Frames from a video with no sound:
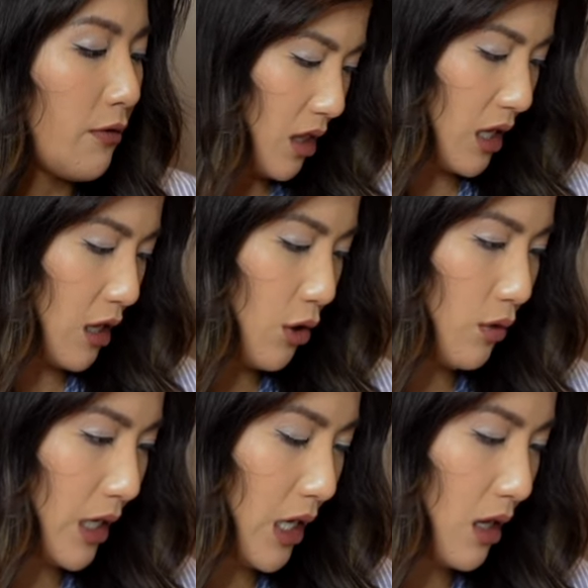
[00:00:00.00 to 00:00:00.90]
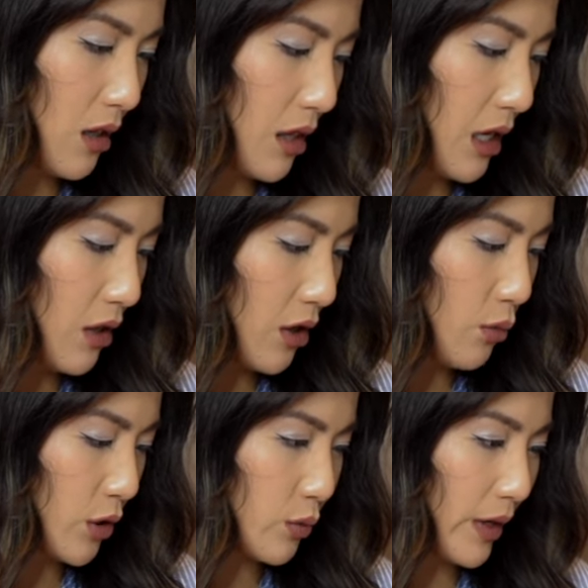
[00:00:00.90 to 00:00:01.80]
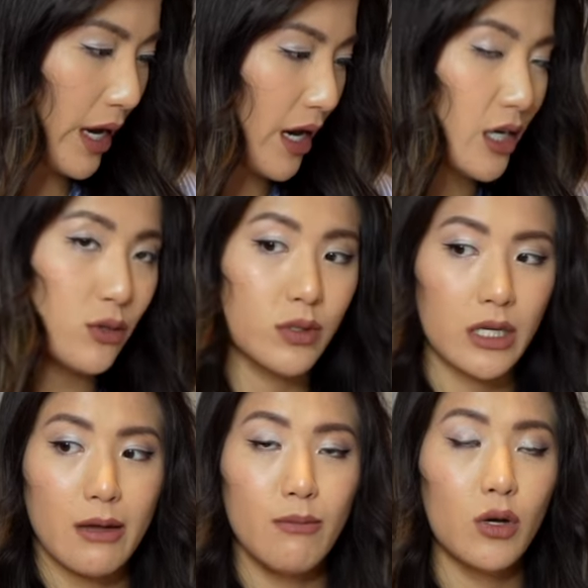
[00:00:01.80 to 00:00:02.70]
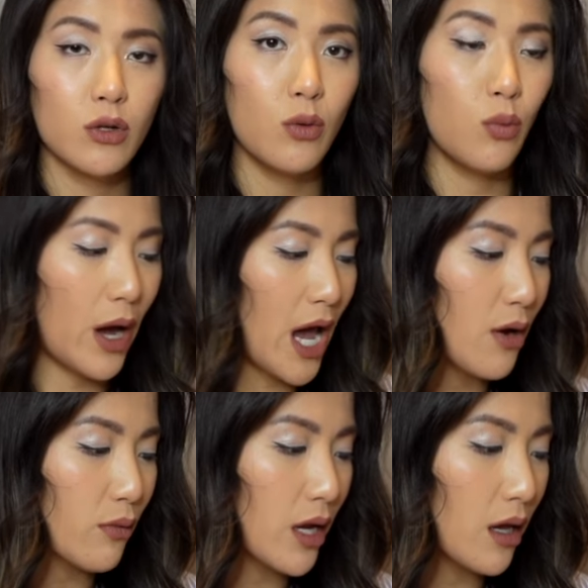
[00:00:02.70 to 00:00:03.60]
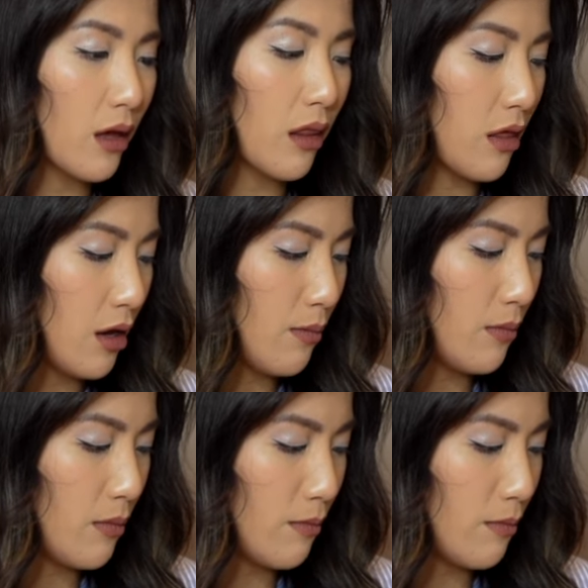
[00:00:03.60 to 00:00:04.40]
The only thing that I wish we had was a model wearing them.